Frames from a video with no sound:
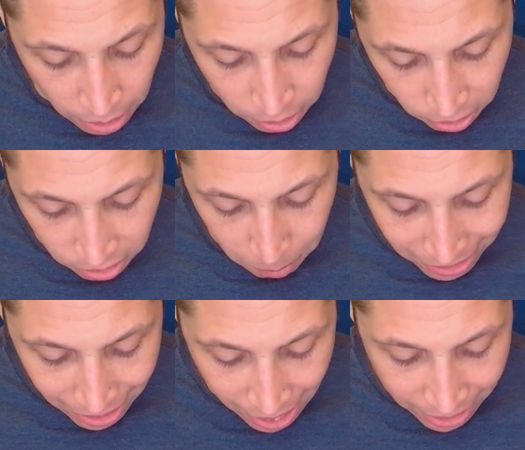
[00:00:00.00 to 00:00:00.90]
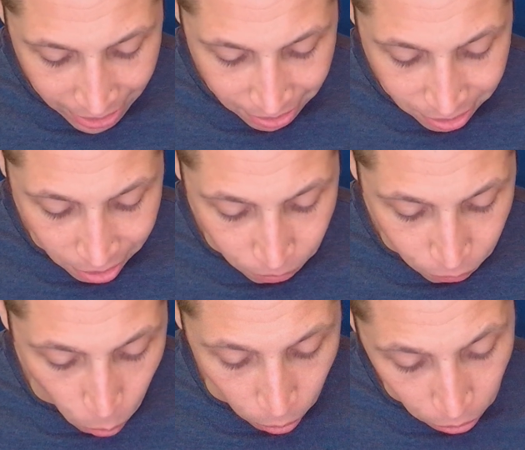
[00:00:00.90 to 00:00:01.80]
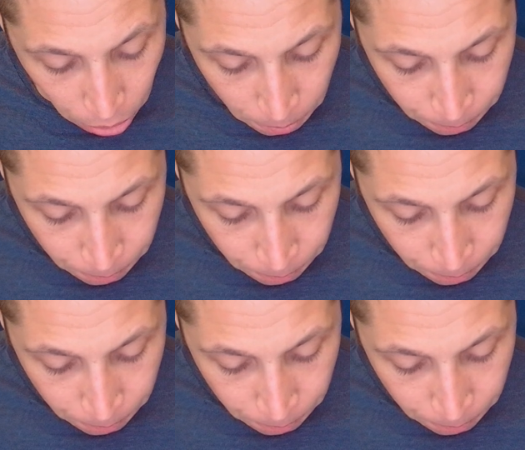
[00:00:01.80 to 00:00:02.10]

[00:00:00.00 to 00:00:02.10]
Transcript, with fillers: So this is going to be 9x⁴